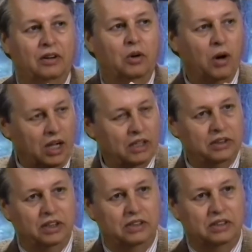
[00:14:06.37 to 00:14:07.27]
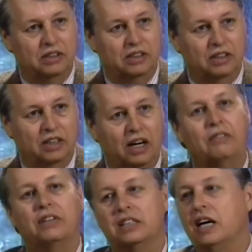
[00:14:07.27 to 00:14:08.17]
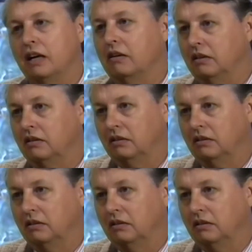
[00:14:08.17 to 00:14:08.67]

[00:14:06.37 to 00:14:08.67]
qualities of the tangle.